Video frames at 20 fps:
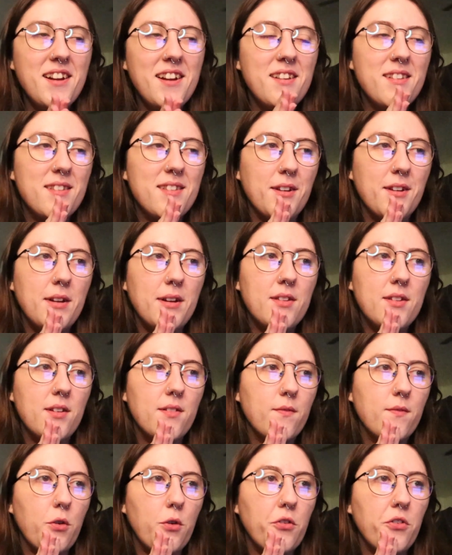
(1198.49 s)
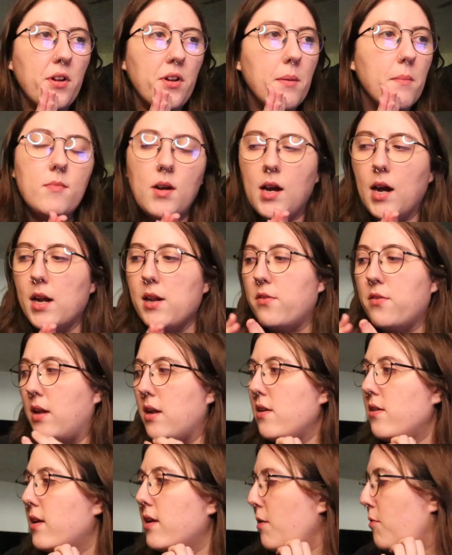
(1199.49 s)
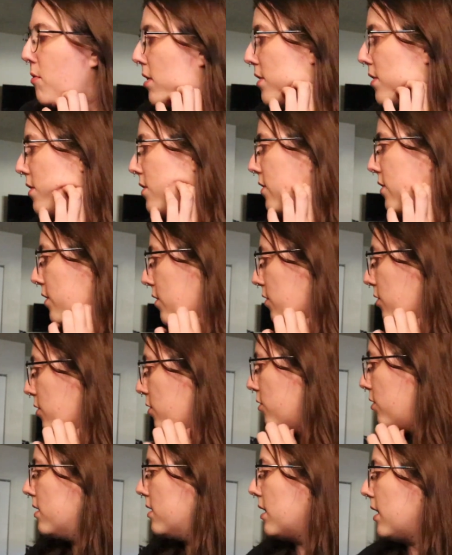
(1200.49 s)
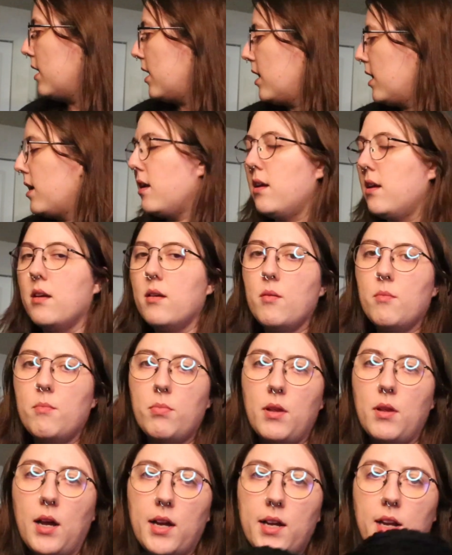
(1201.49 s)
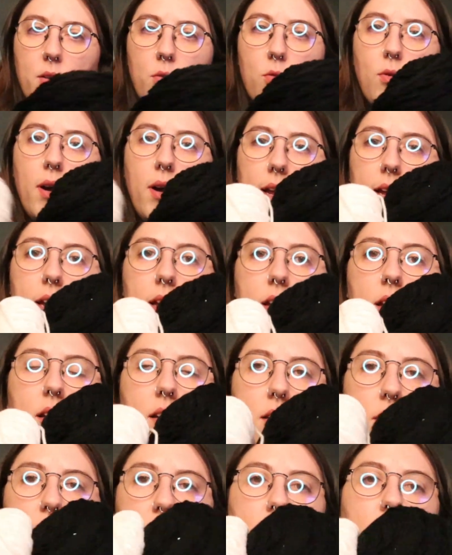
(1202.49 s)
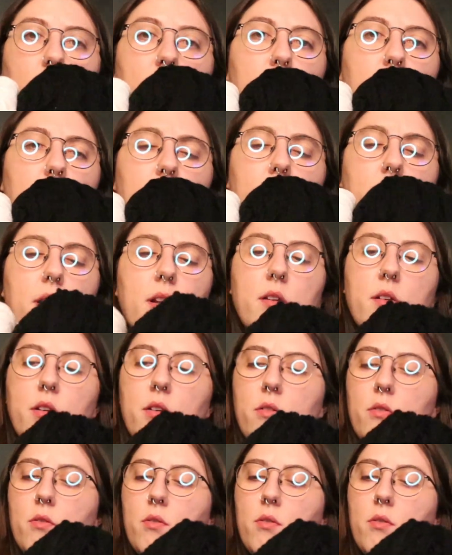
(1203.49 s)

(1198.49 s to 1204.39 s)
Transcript: So that's unfortunate. I decided that I wanted to do the black and white. So that's what we're gonna do.